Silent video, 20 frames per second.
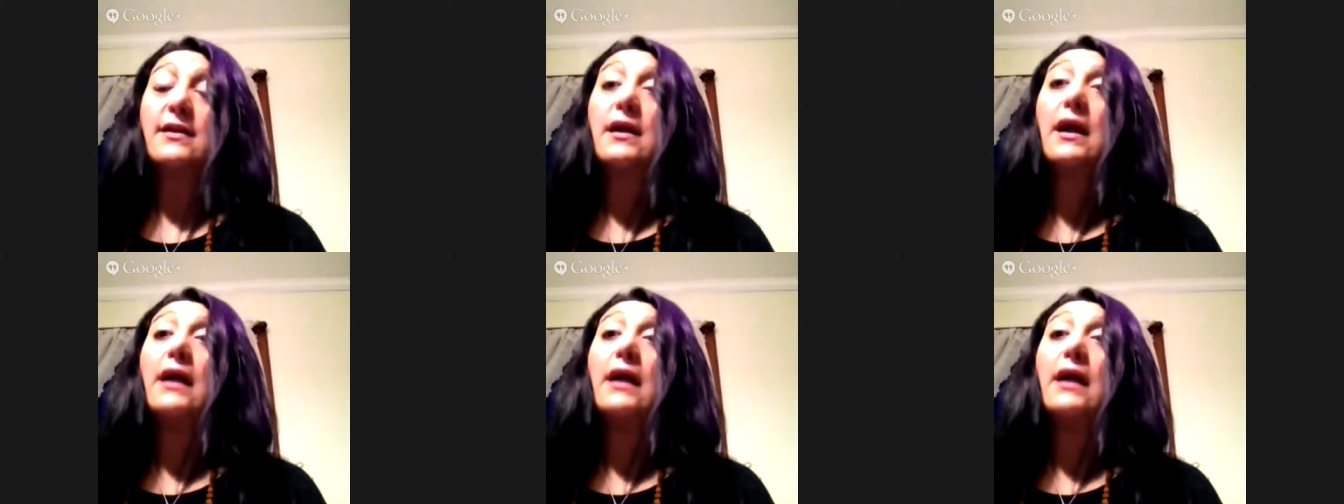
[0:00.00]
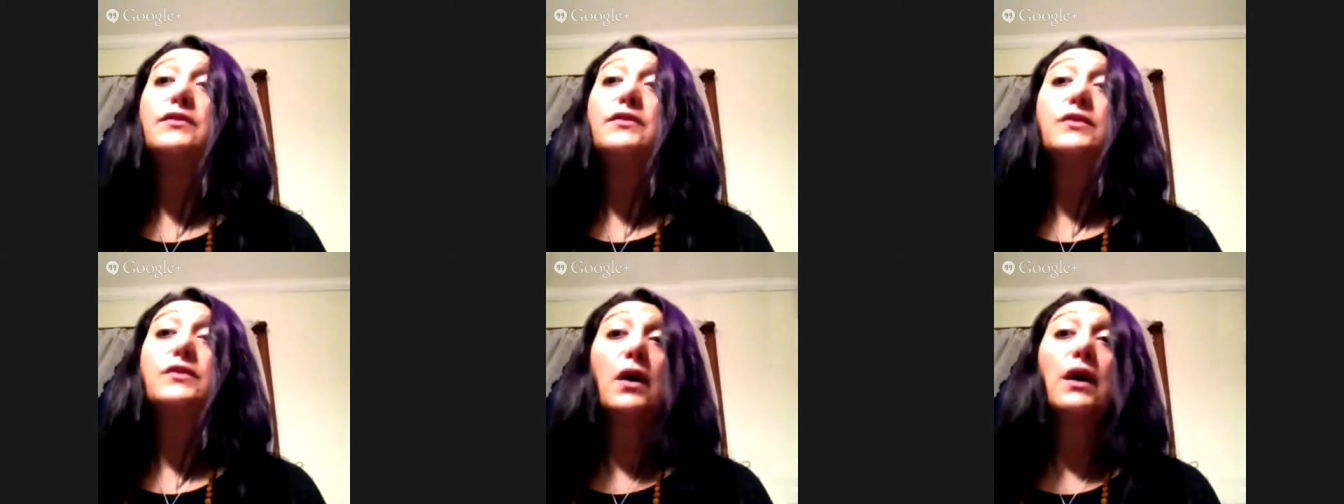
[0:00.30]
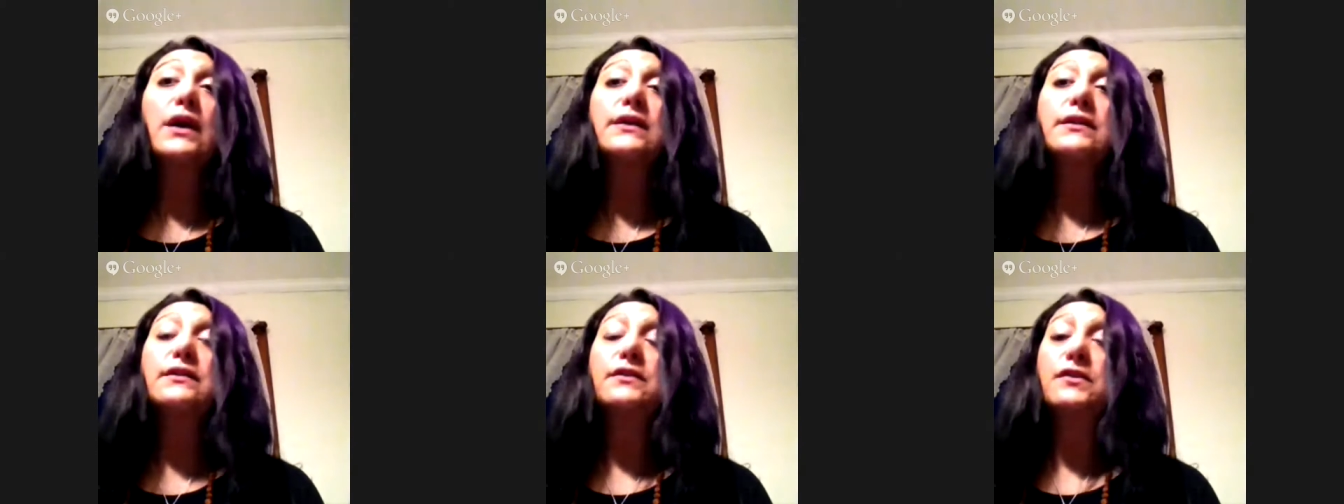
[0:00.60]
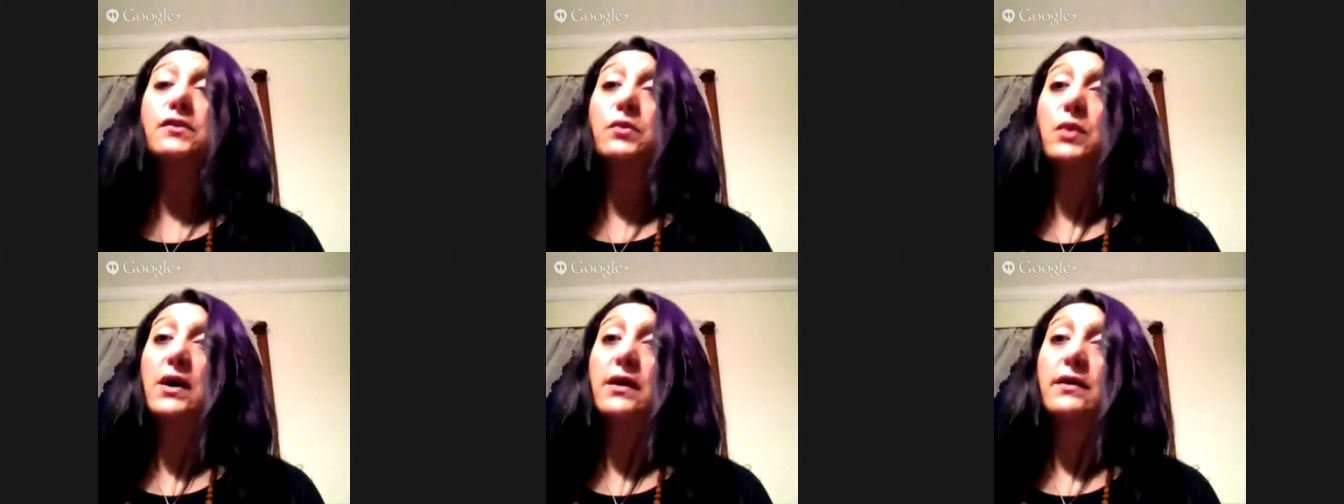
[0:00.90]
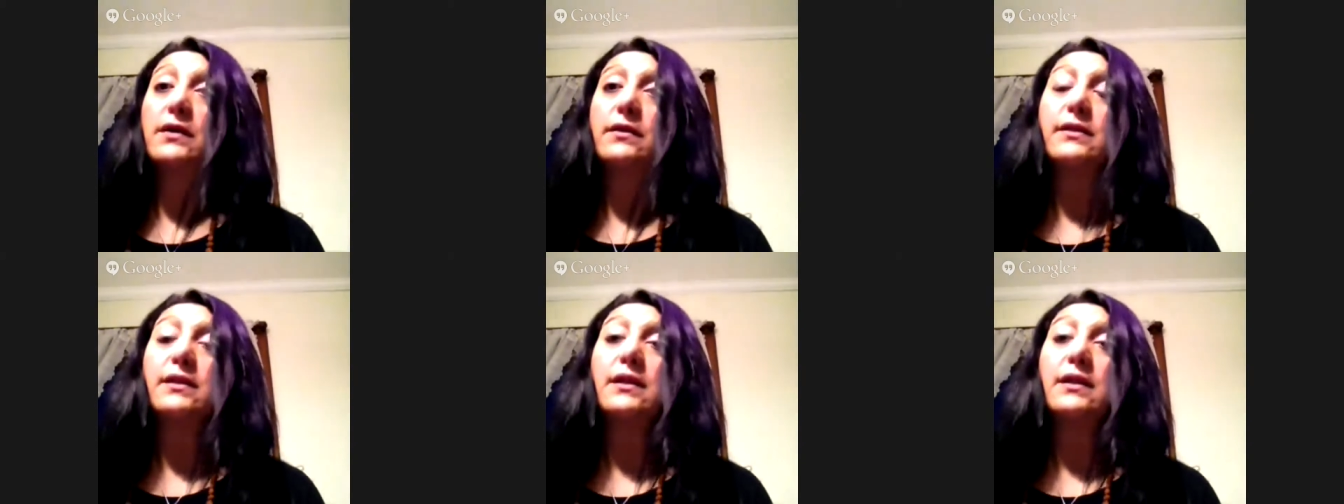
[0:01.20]
And the darkness
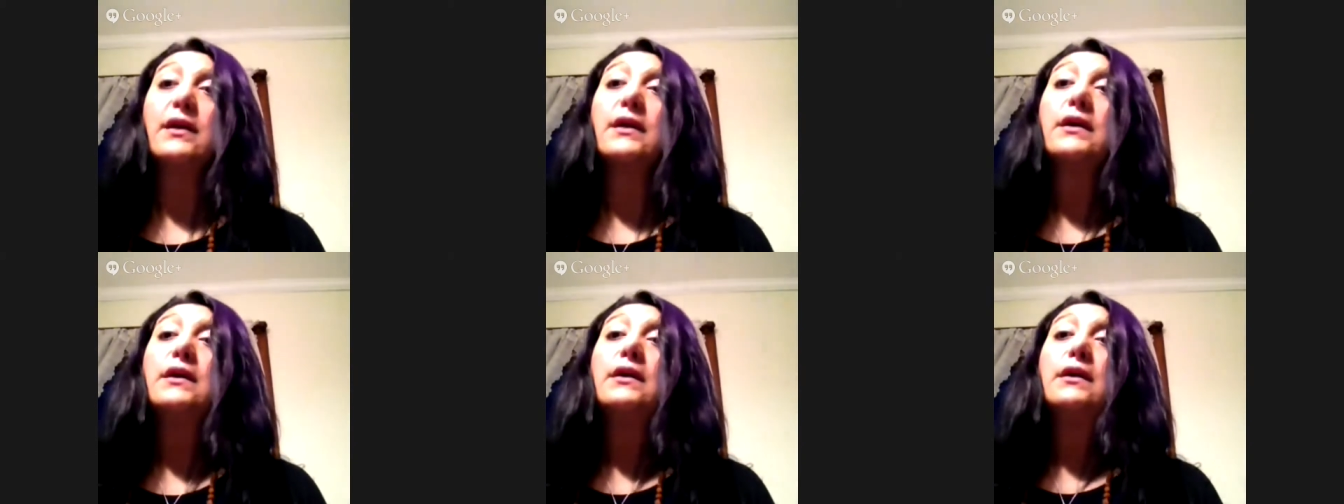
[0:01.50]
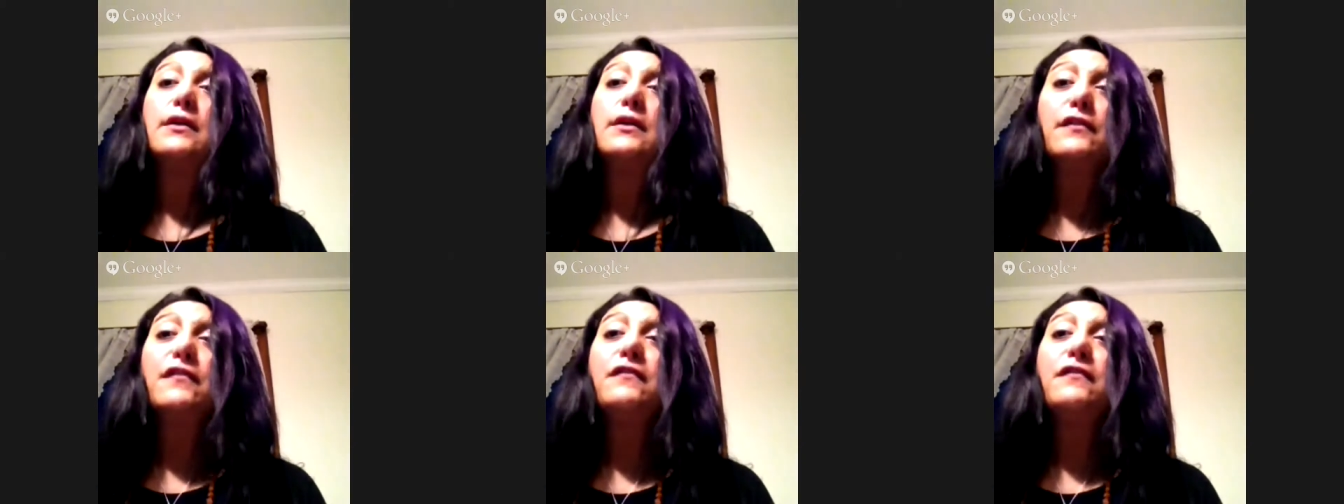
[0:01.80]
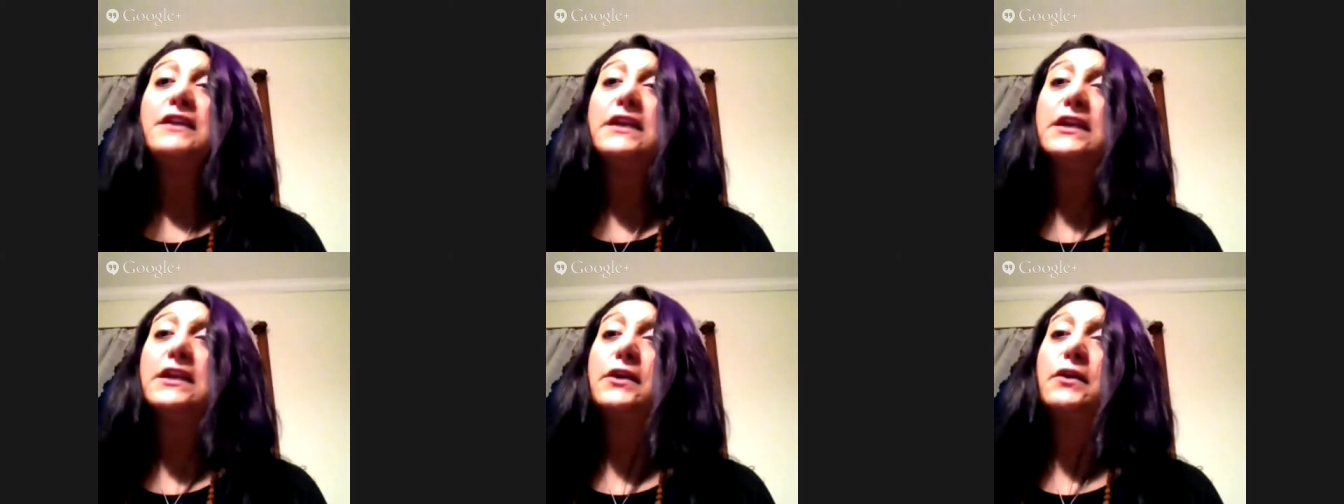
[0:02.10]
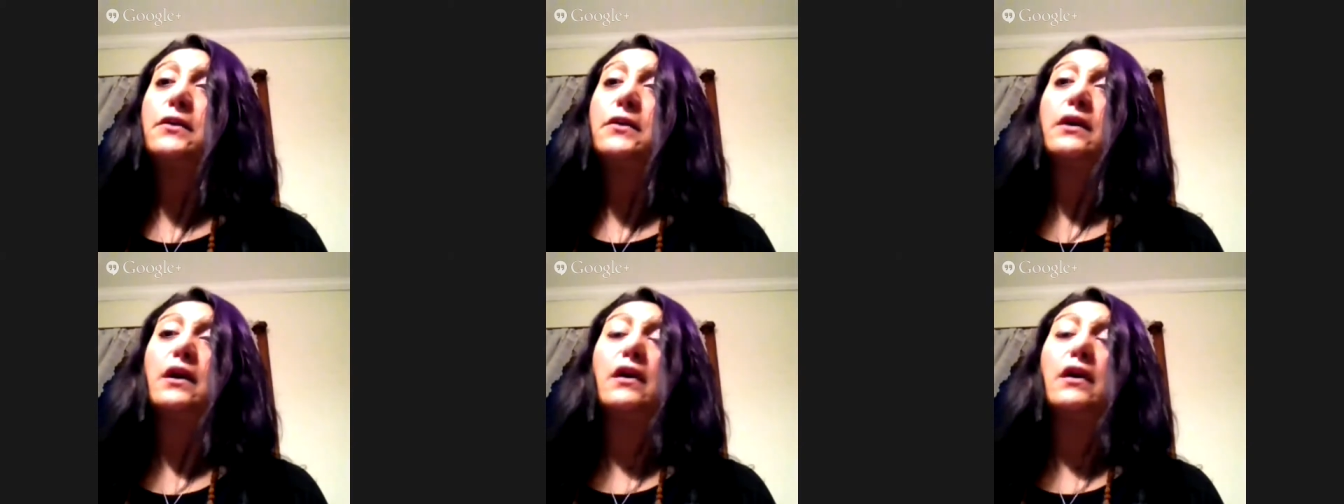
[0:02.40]
was the fear